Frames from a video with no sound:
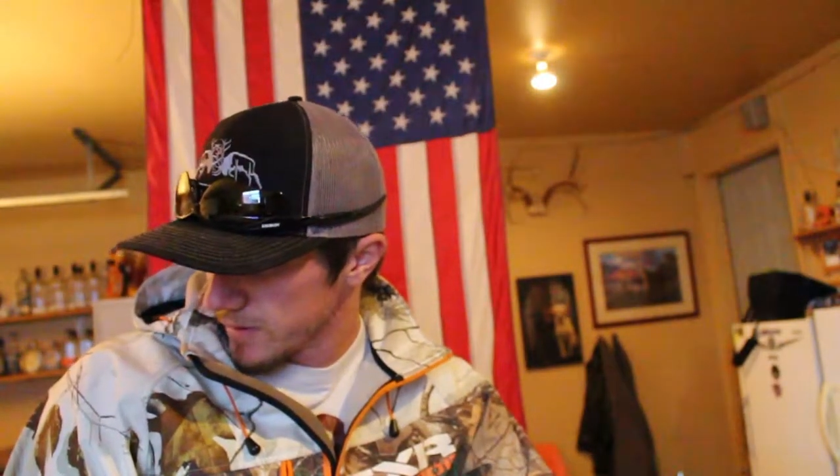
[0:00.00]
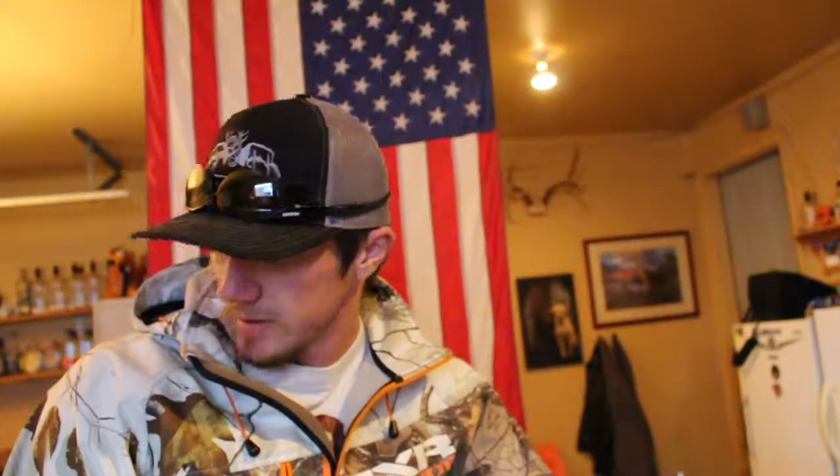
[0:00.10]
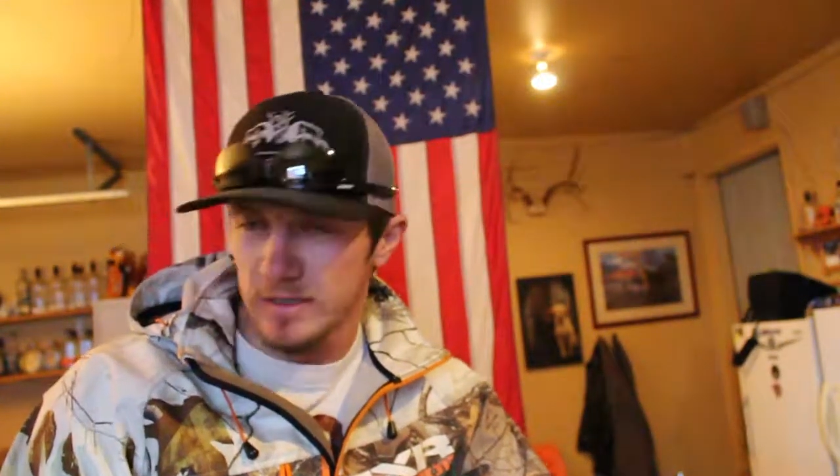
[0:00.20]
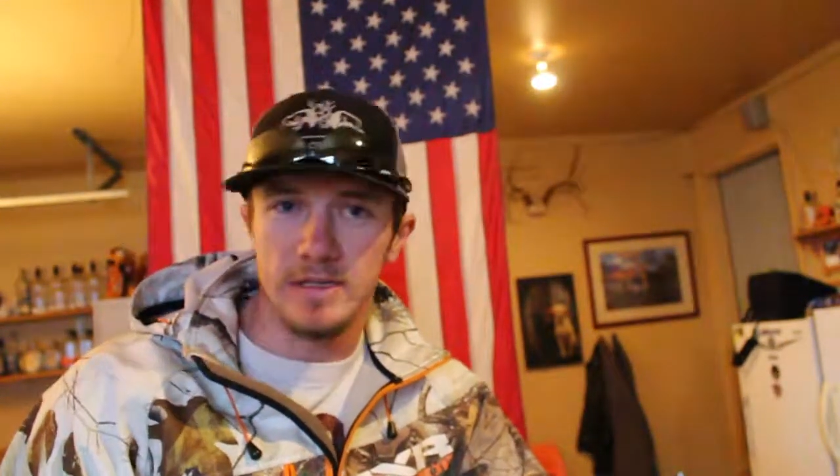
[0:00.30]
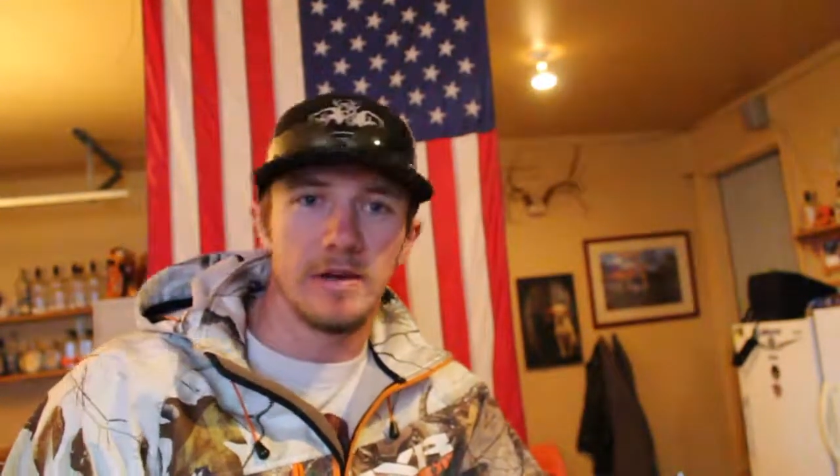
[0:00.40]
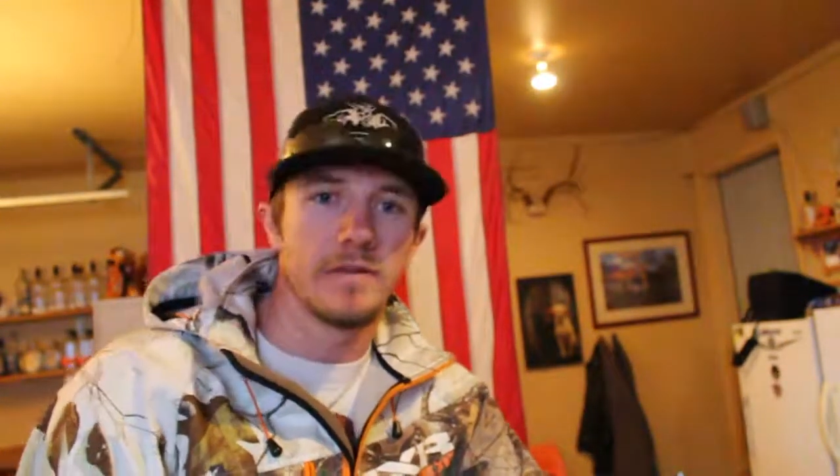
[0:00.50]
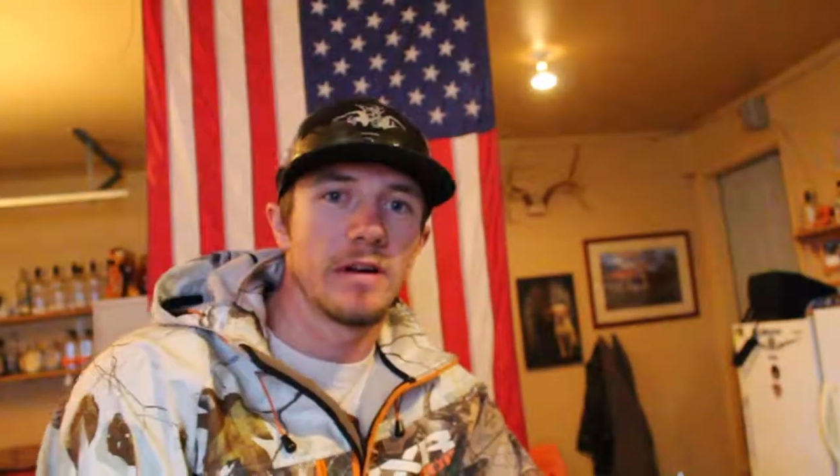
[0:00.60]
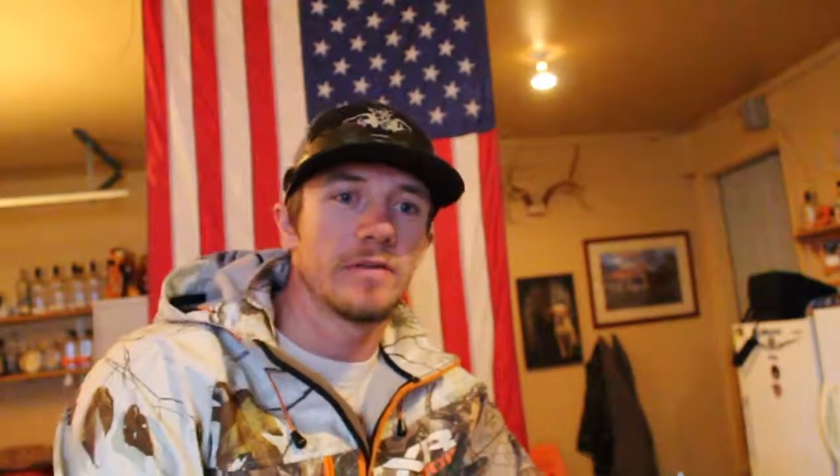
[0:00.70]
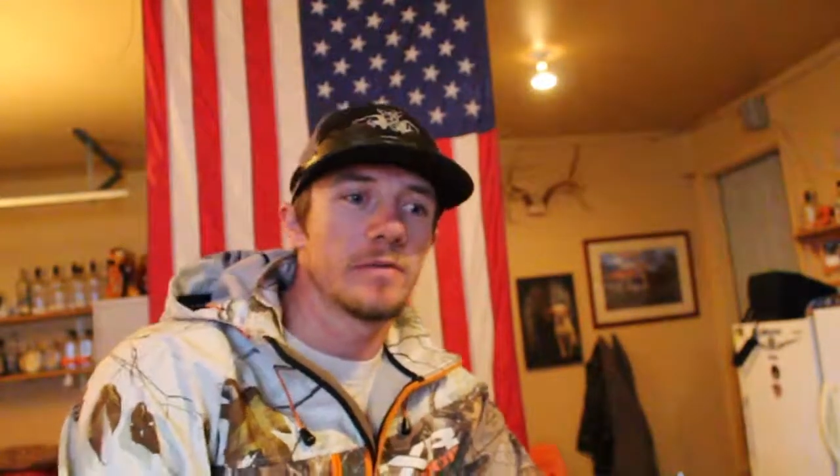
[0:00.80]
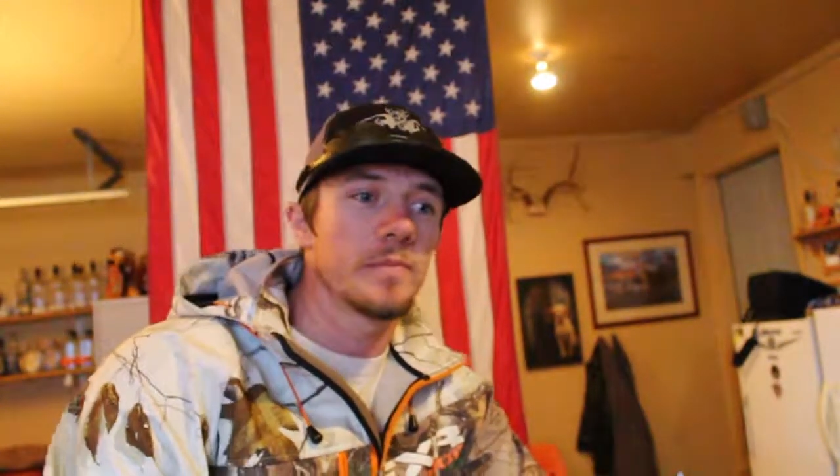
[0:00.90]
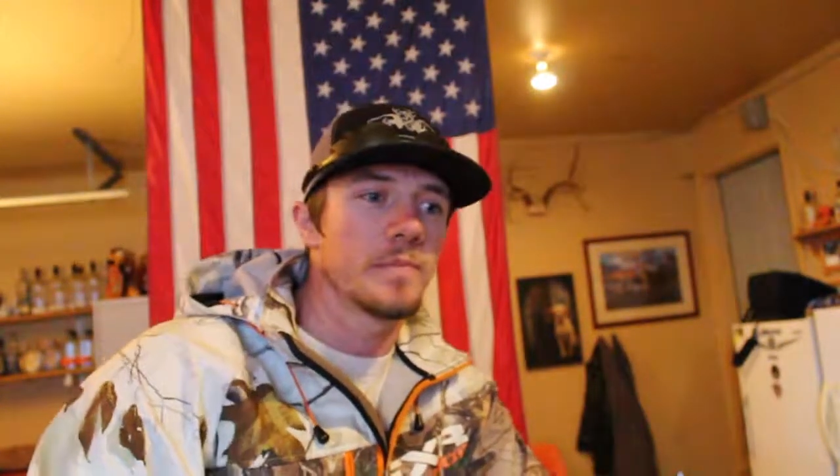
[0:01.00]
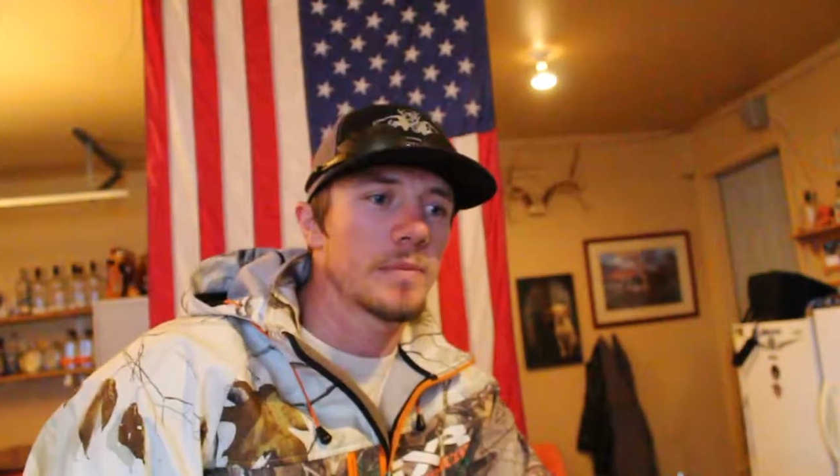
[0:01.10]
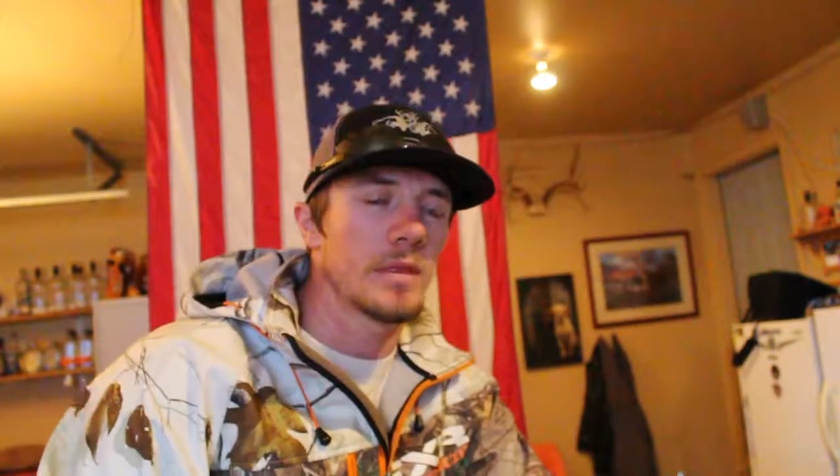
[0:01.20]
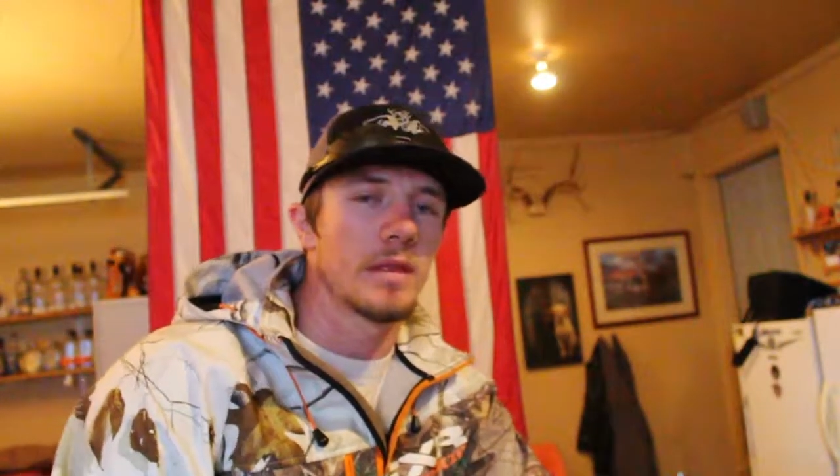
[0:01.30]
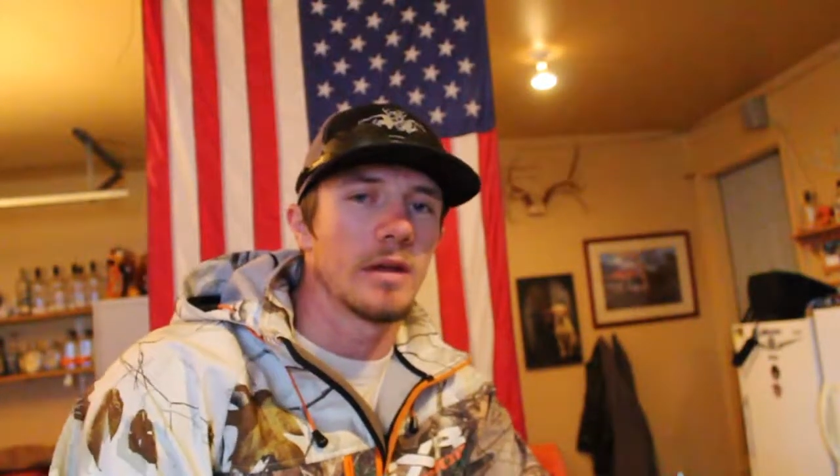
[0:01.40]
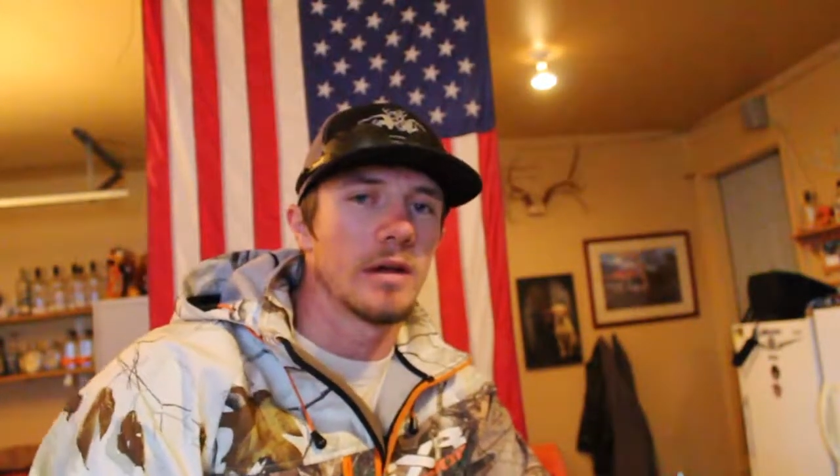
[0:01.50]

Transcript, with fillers: six, seven of them that